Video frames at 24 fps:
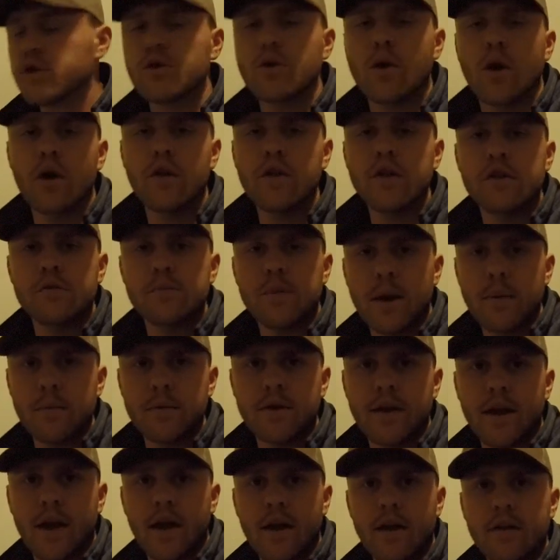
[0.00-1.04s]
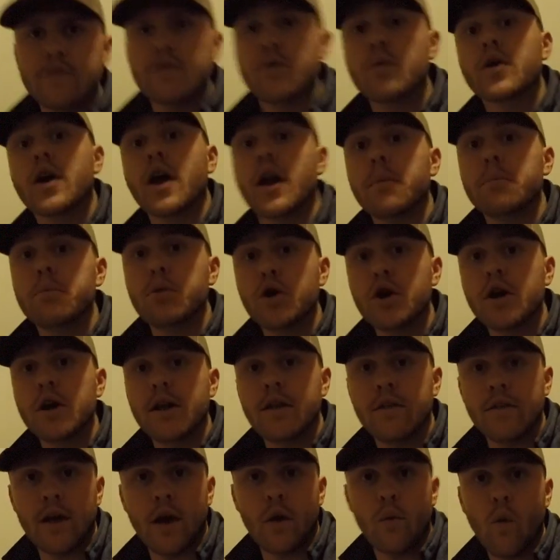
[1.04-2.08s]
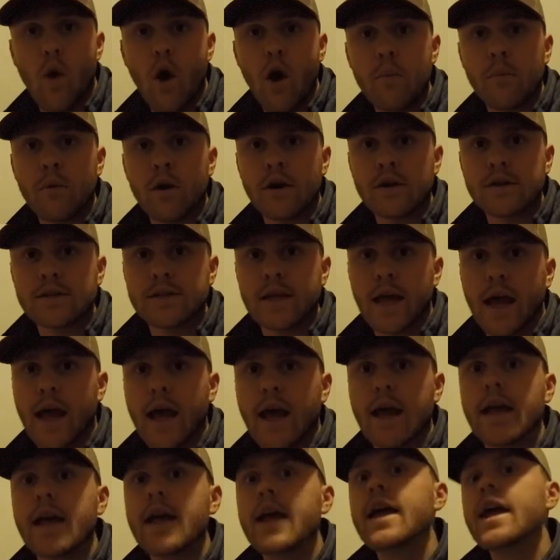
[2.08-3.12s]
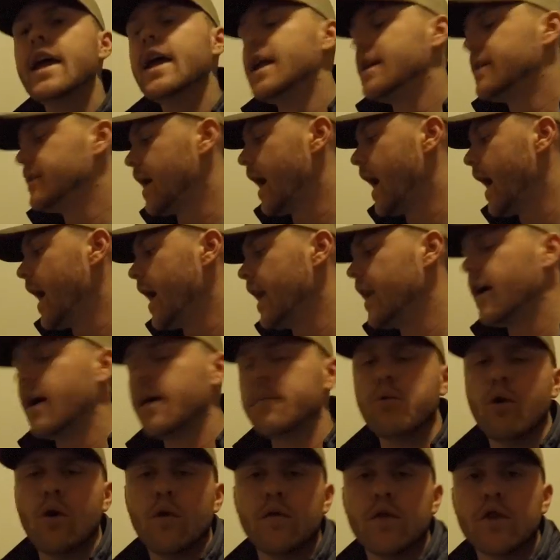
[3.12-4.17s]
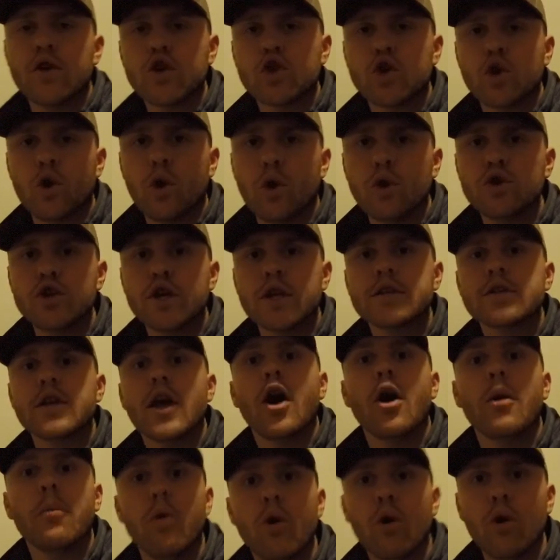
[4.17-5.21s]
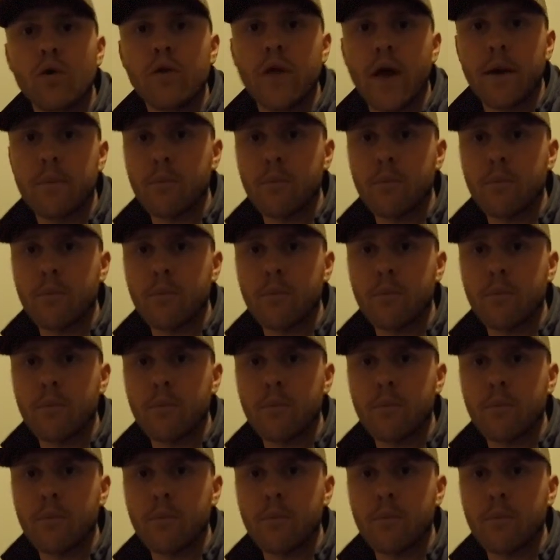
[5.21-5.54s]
through all of these paper towels, and then we're gonna put it in that Walmart sack, tie it up over the skull just to help hold that